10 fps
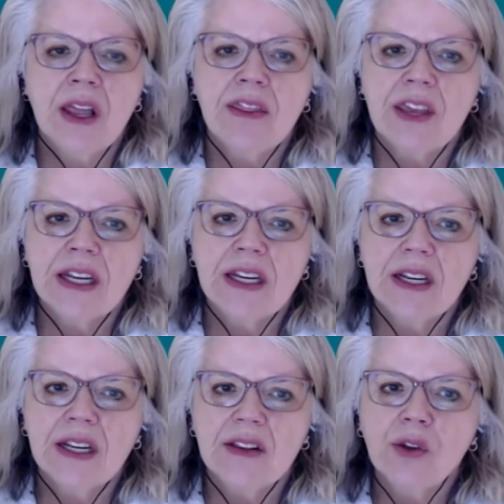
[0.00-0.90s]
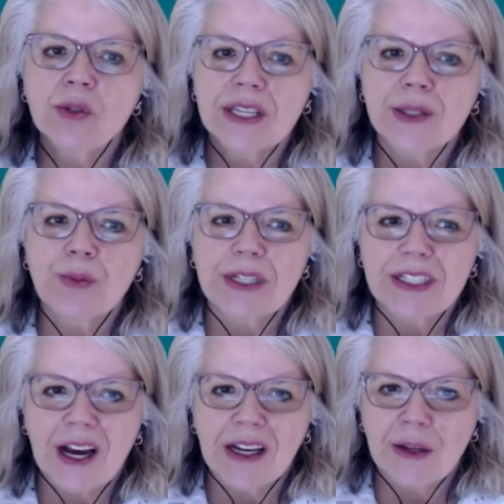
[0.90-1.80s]
that those things be
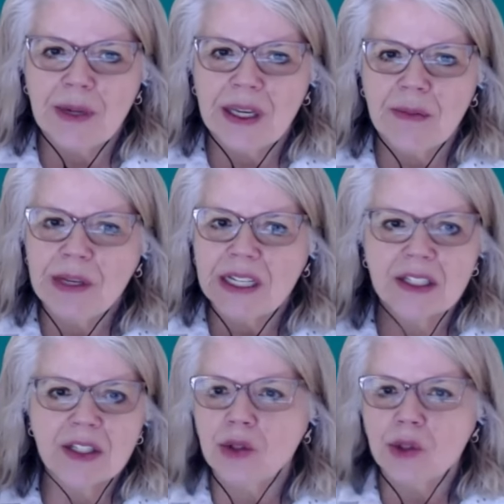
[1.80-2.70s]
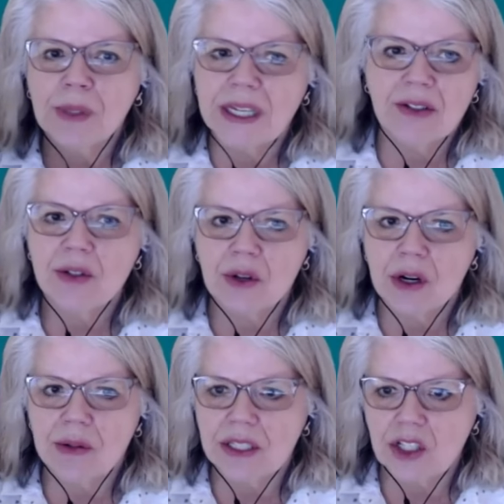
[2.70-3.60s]
documented, because those players are
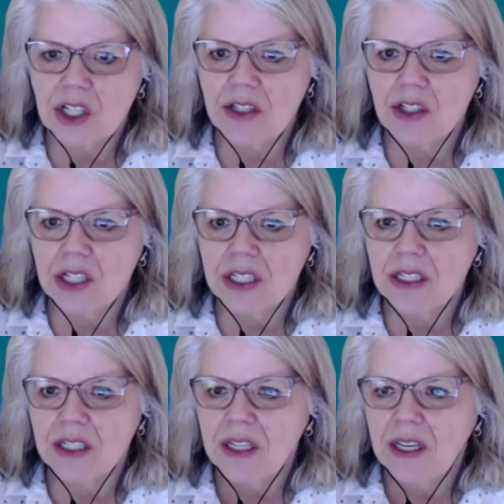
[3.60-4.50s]
always changing,